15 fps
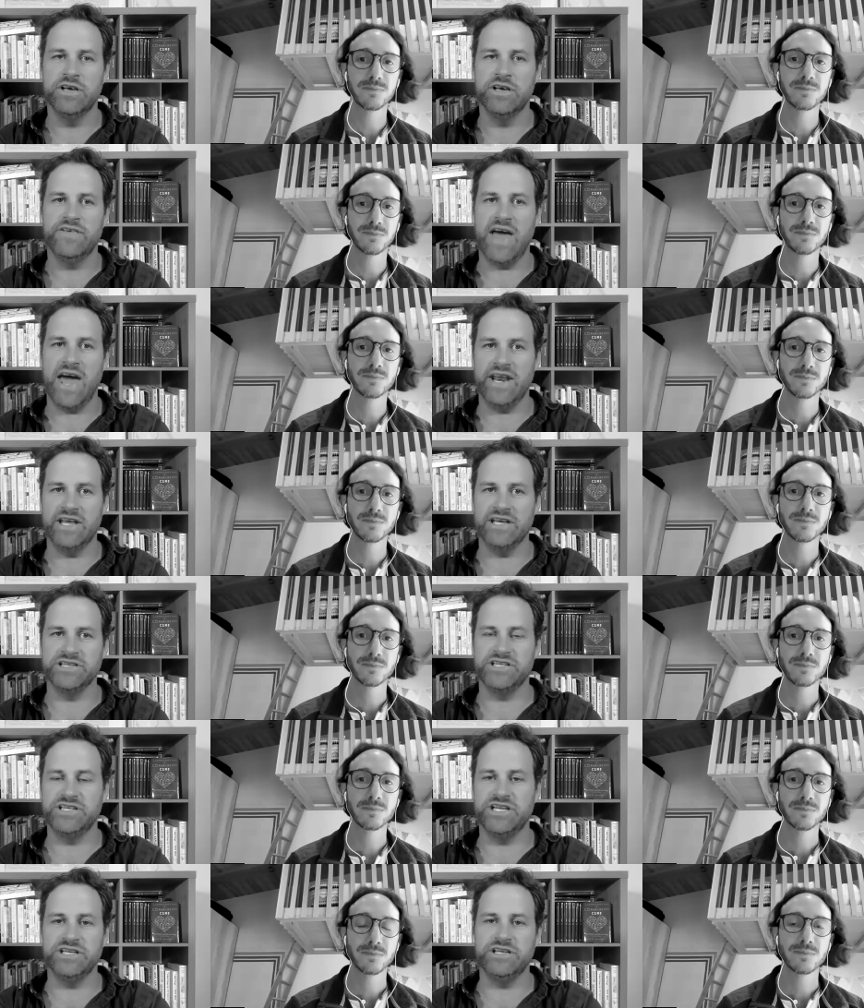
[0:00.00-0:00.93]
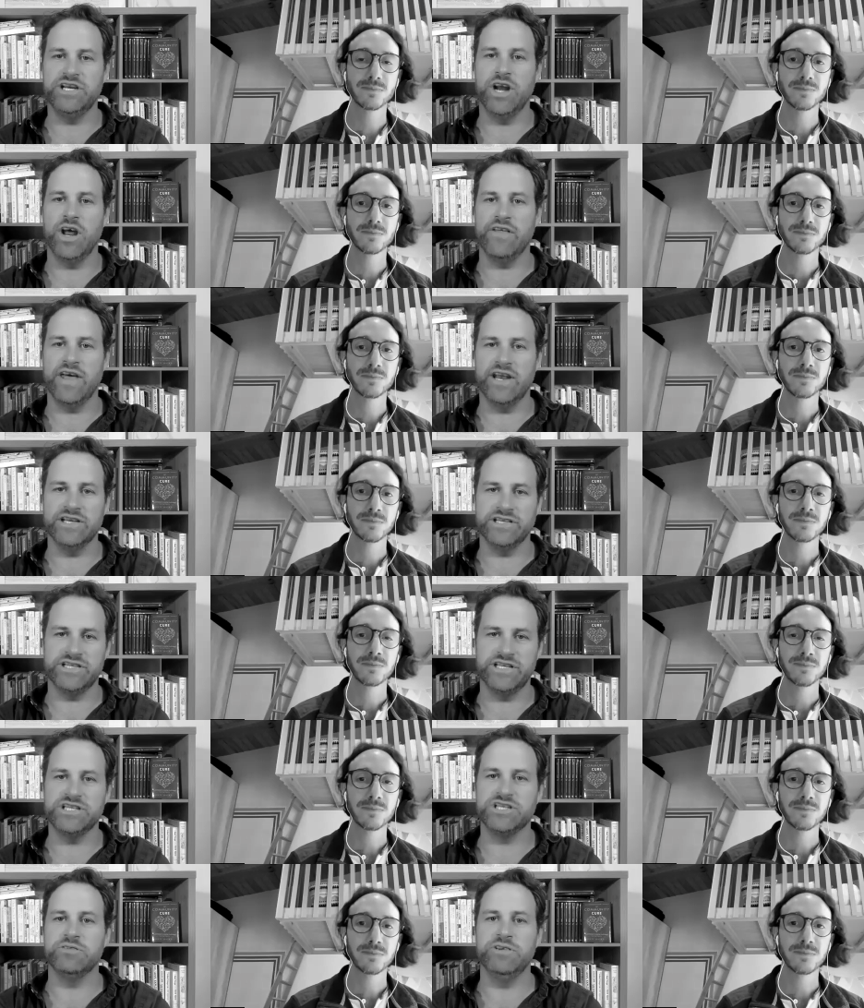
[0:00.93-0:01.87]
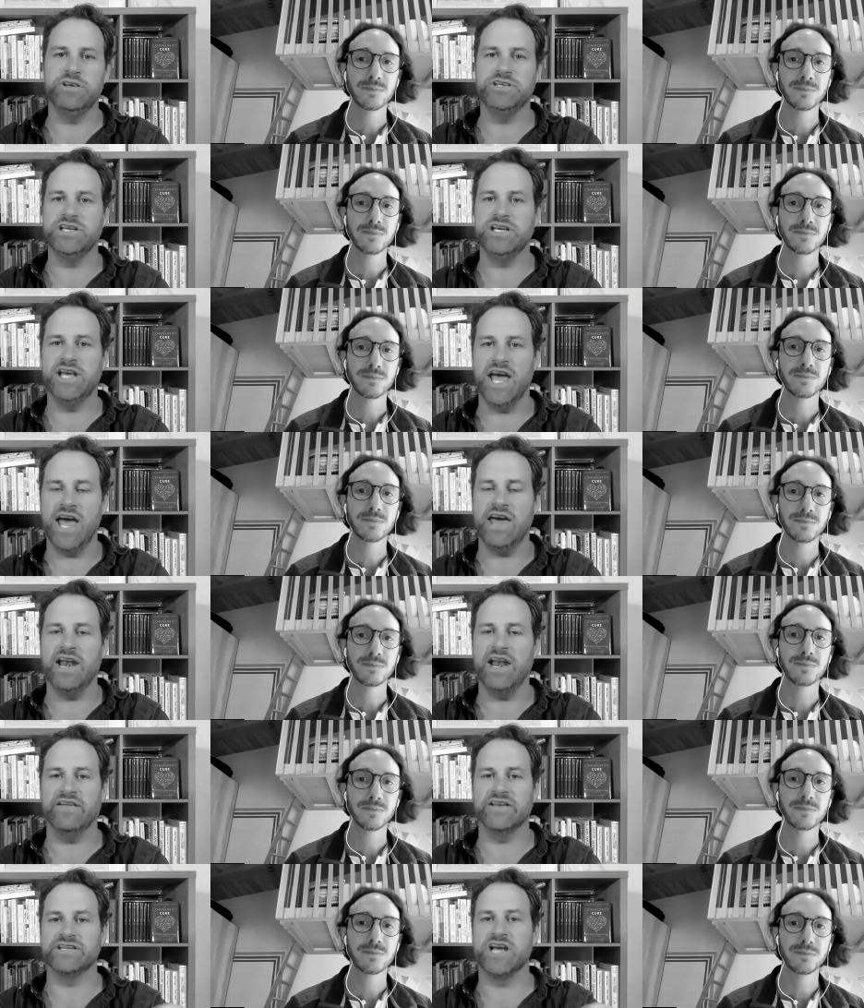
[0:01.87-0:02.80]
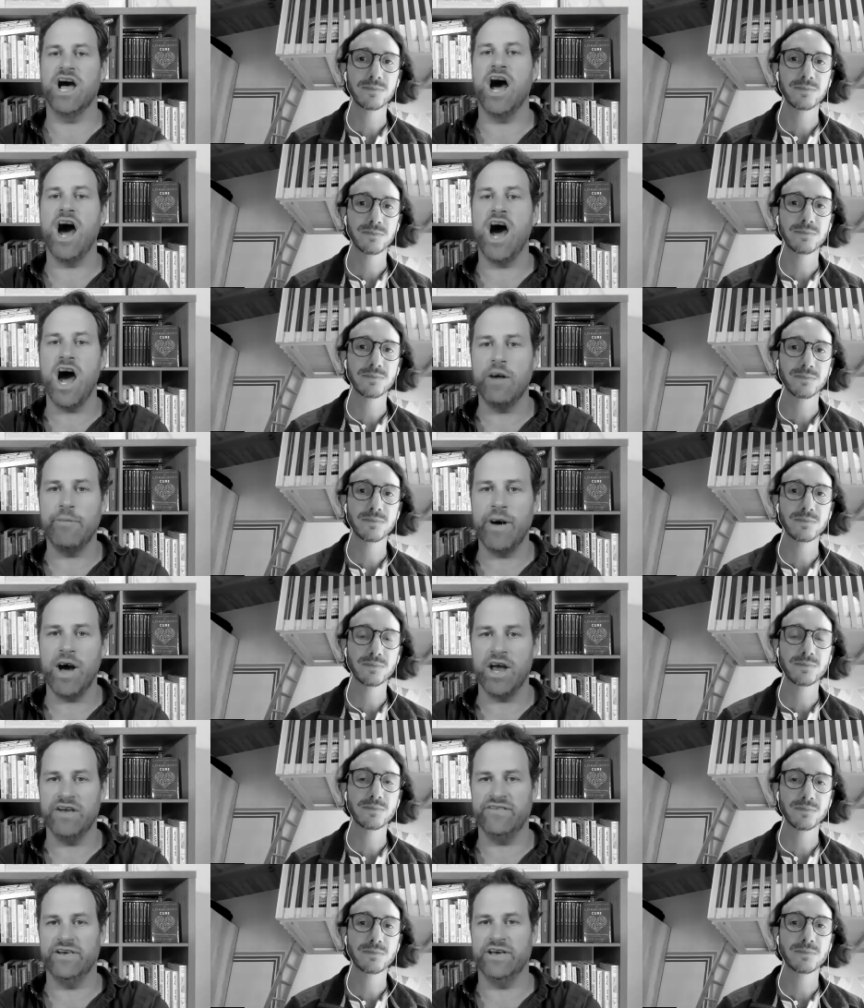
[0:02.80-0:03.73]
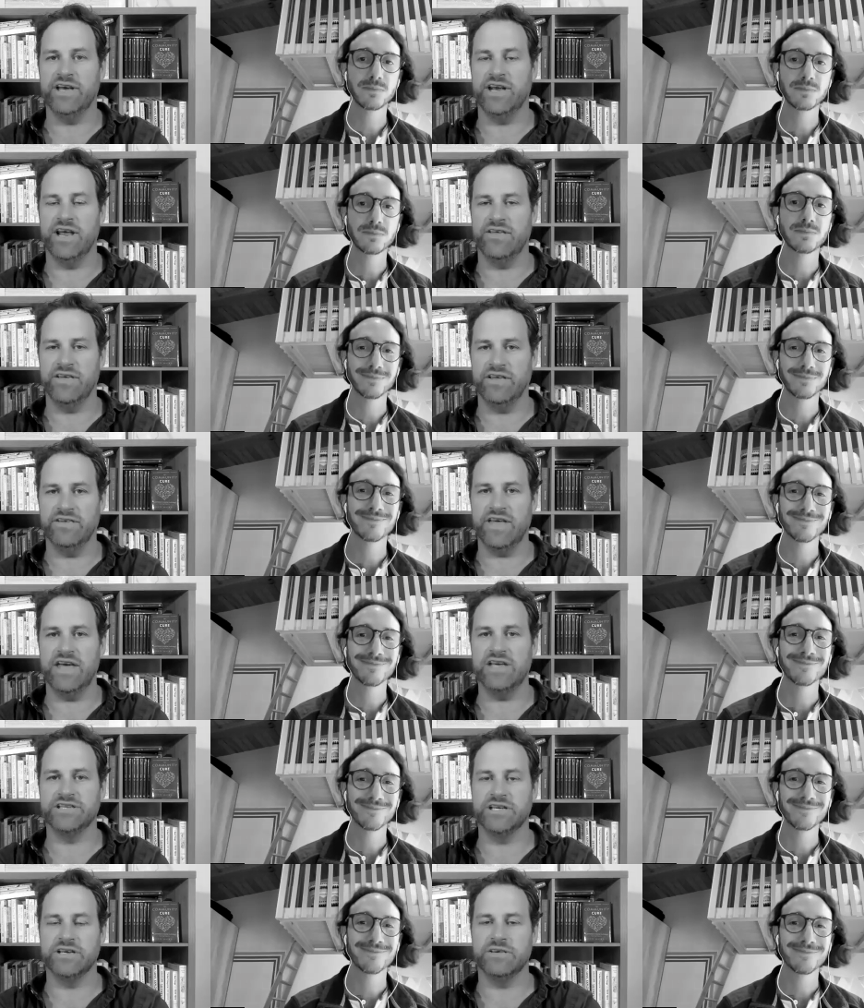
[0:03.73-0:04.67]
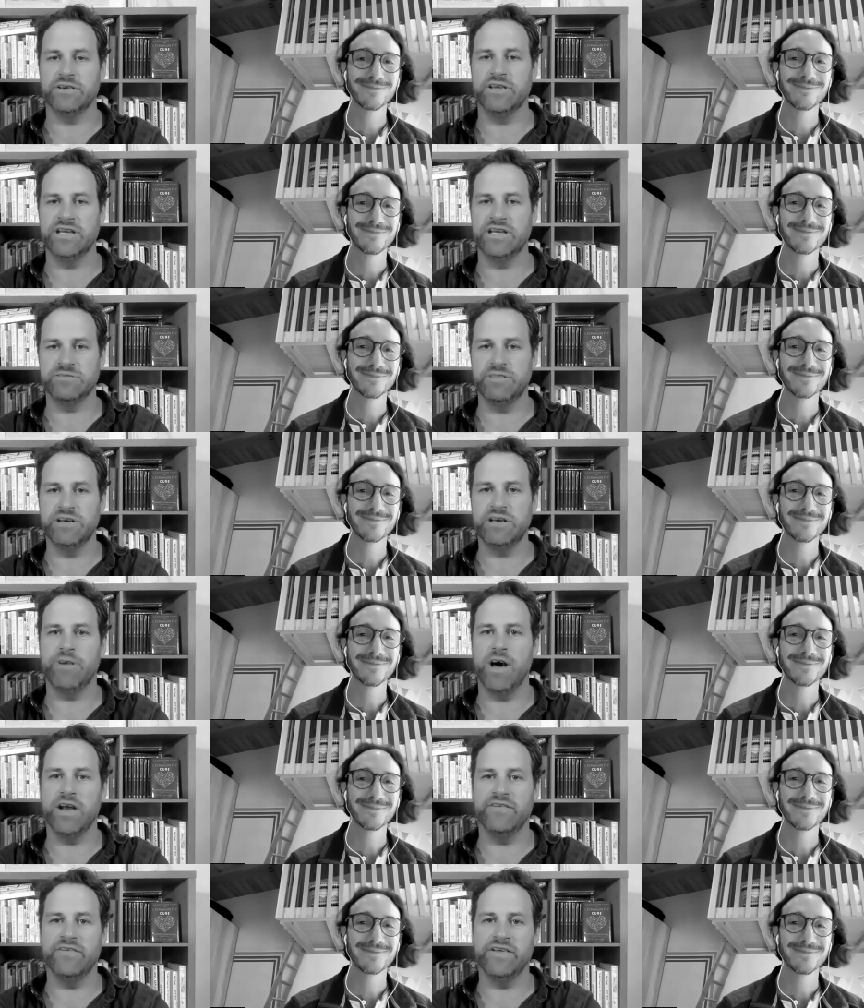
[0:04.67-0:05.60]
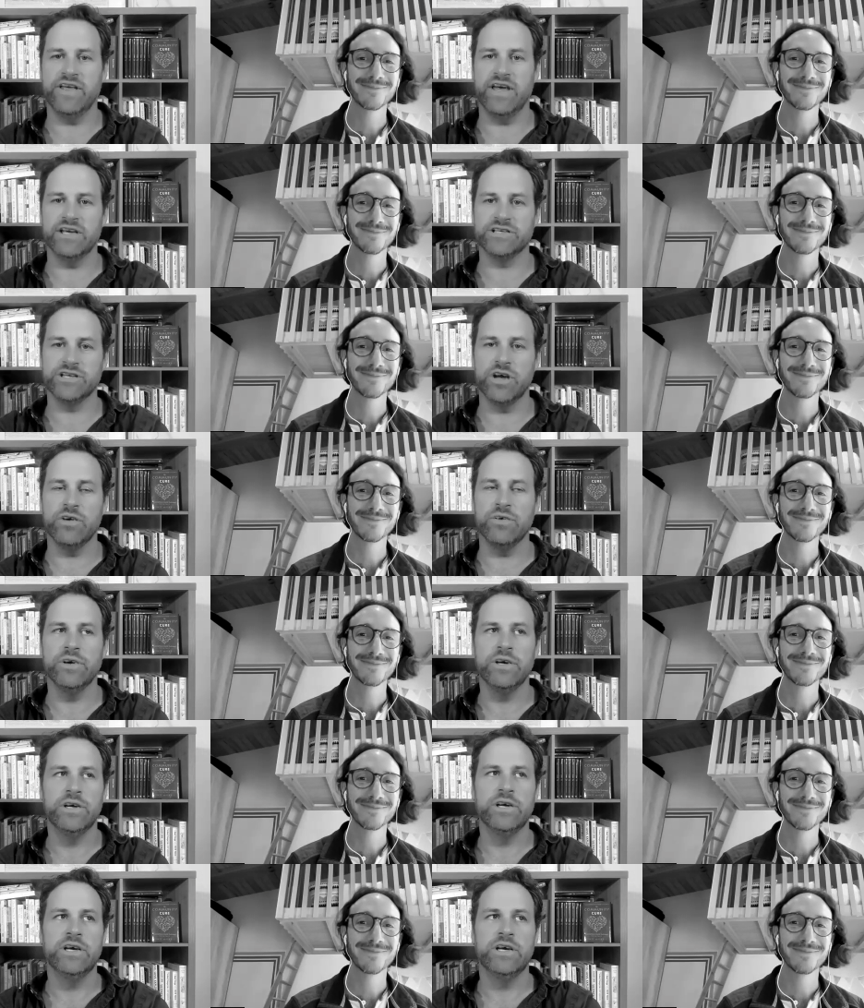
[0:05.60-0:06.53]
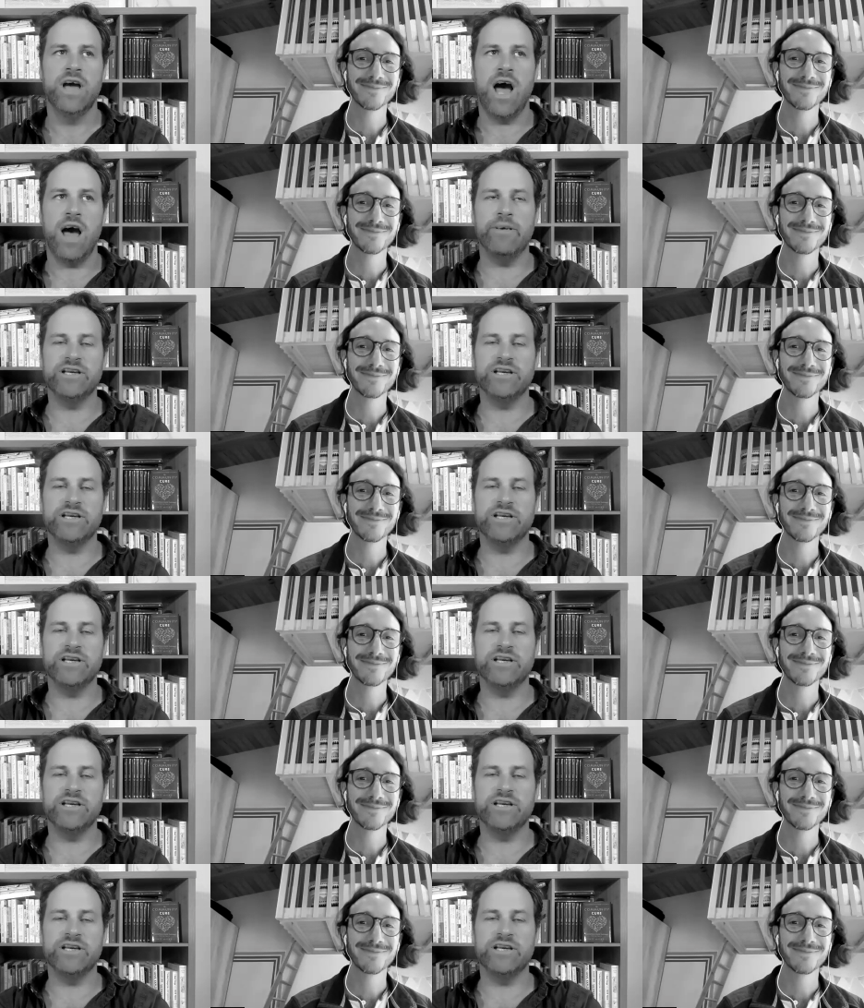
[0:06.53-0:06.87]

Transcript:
Speaker 1: that is you know that is distributing care like there's a heart part of it and i think there's a there's a big part of it there so i'm